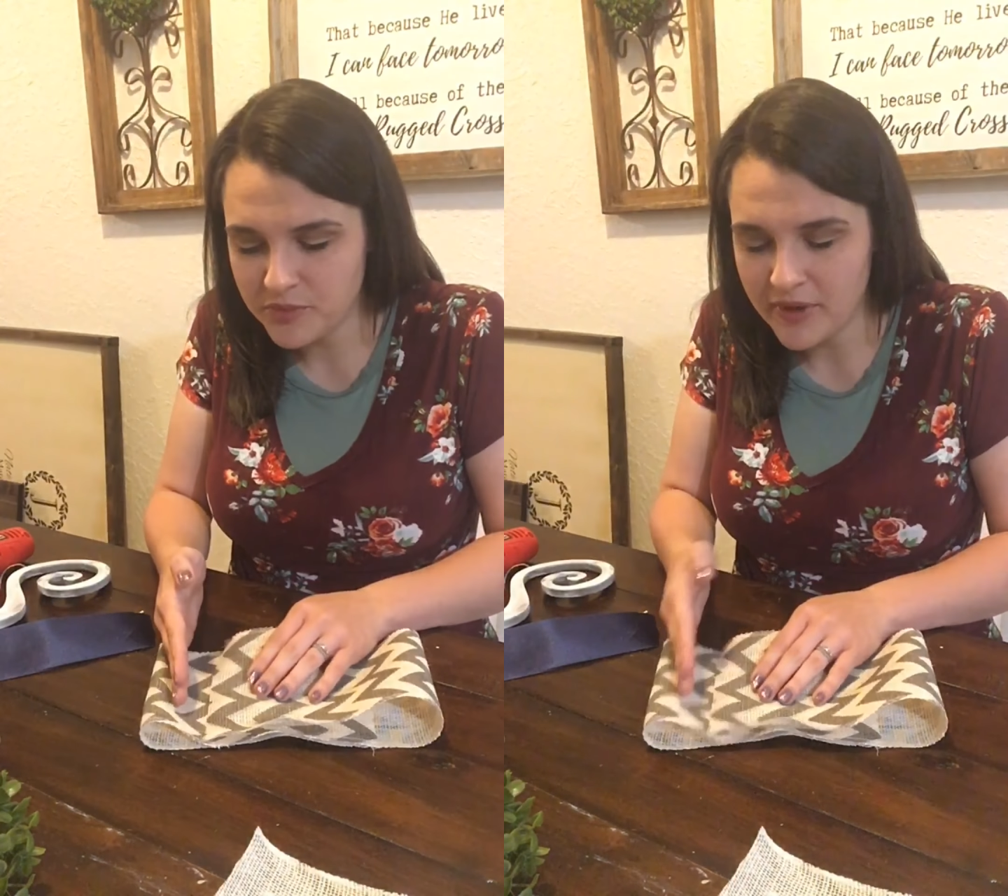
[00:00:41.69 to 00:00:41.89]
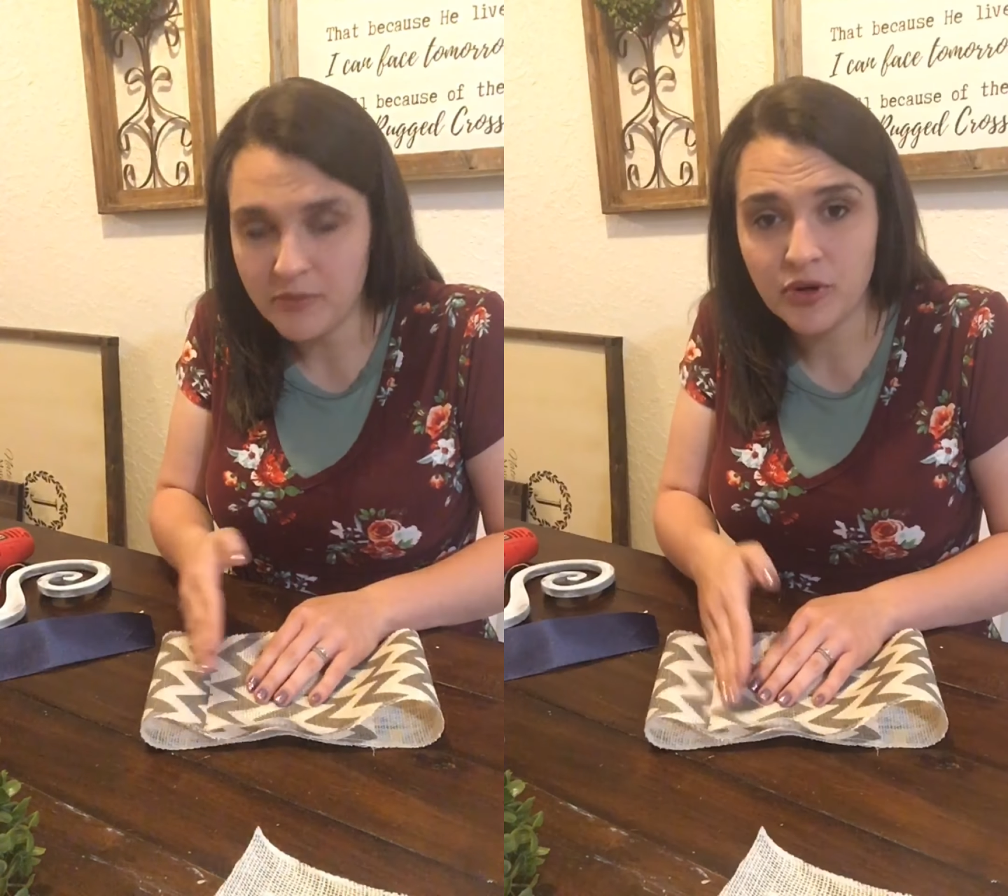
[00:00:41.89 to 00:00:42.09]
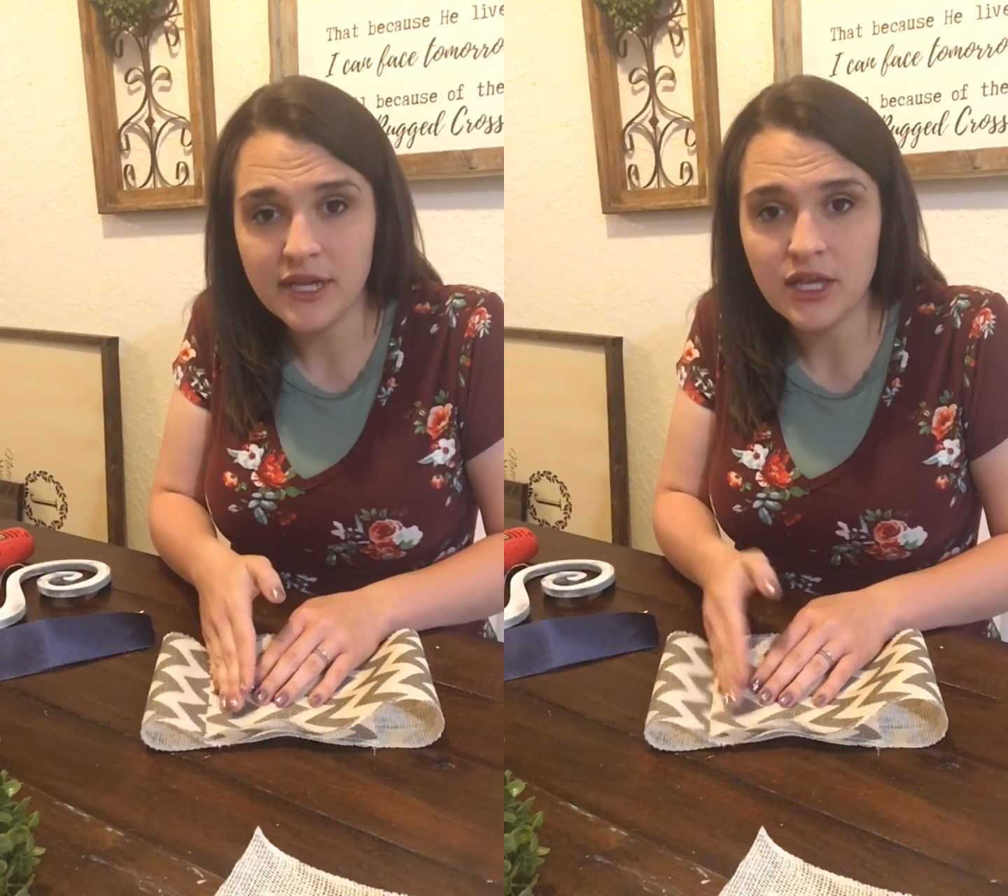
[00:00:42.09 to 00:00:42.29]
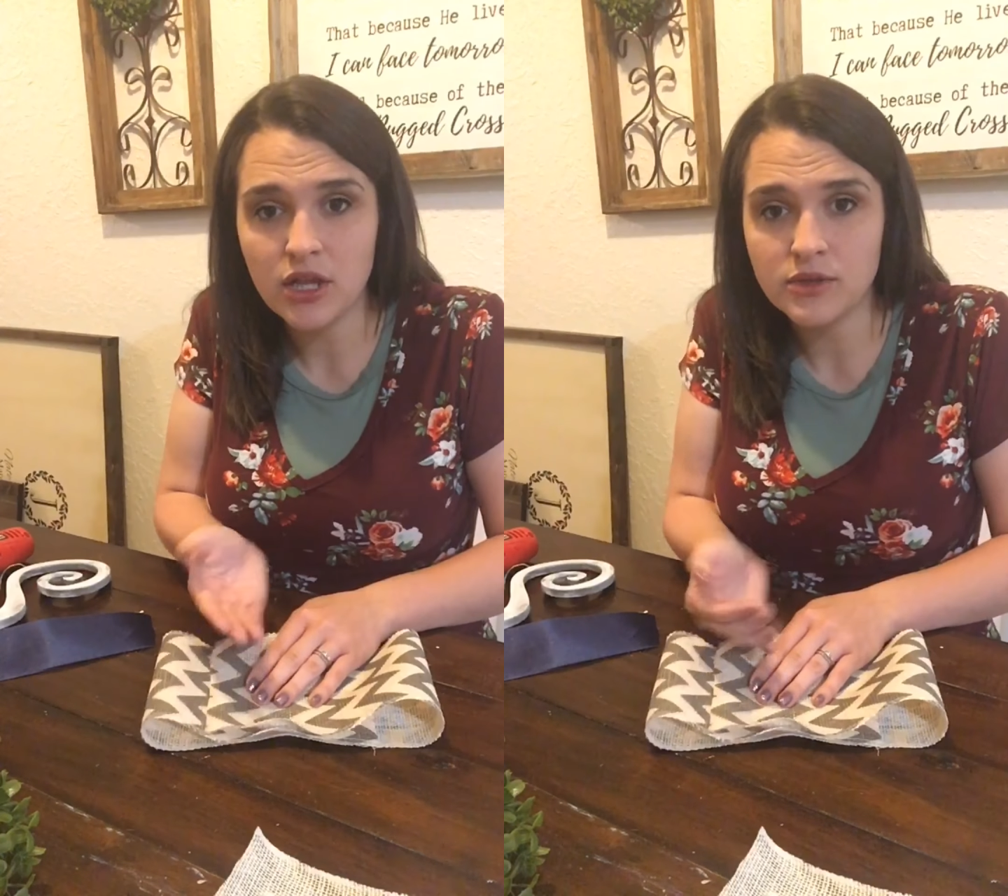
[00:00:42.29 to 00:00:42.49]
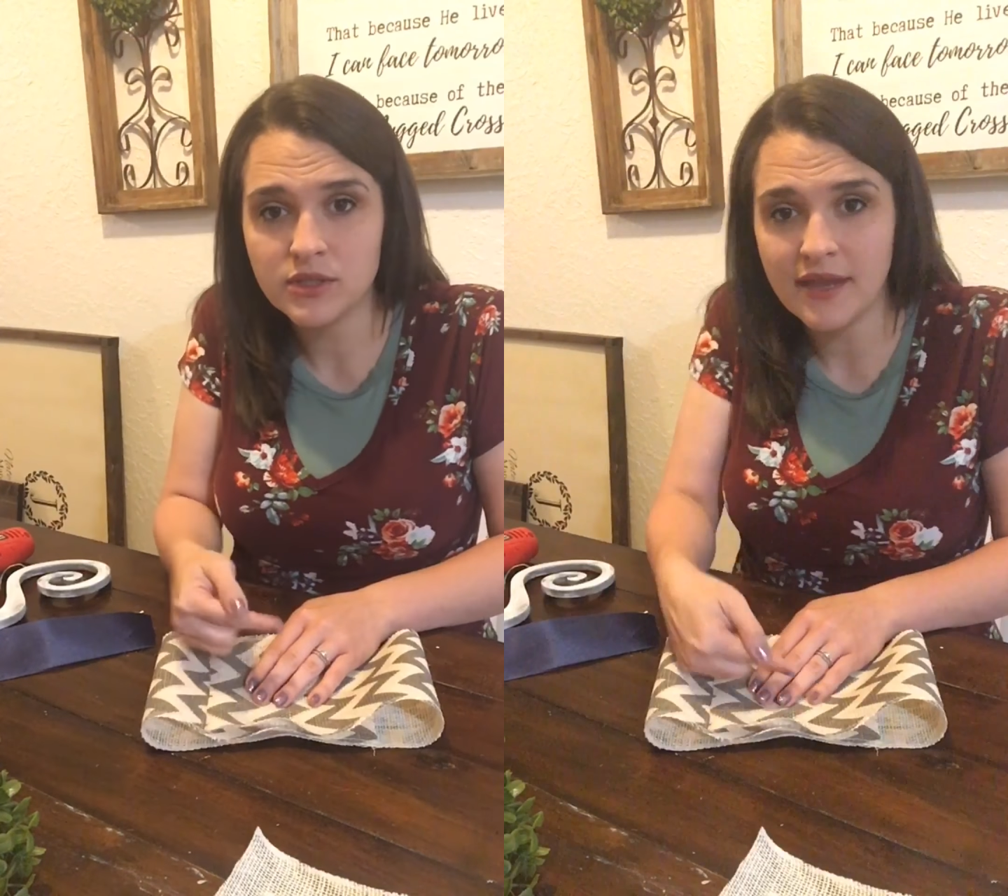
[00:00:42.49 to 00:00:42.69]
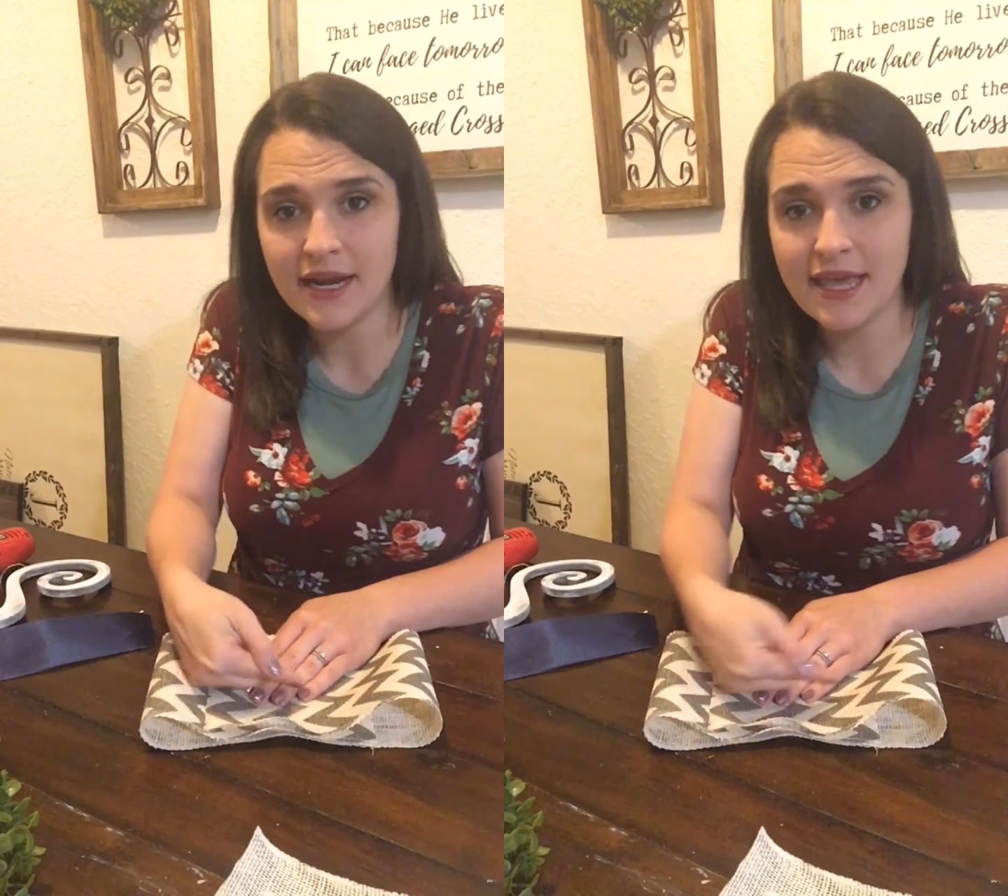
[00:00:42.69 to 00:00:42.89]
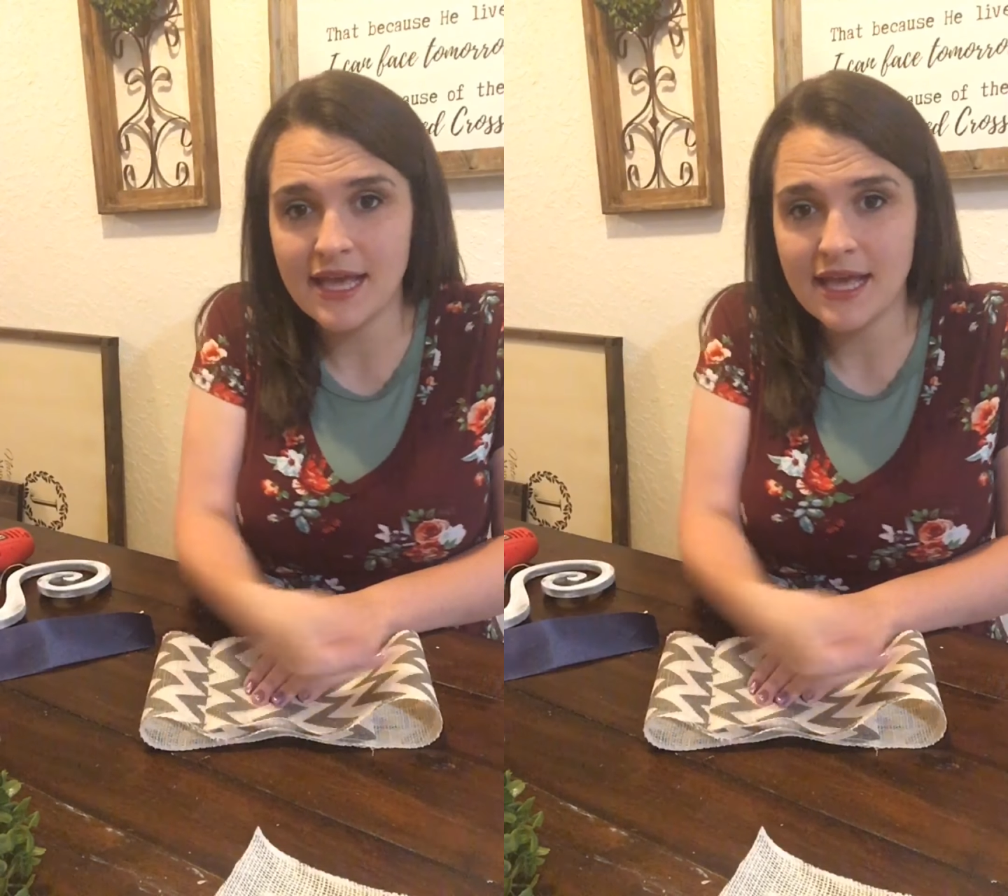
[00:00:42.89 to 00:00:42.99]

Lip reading: but pretty close so that it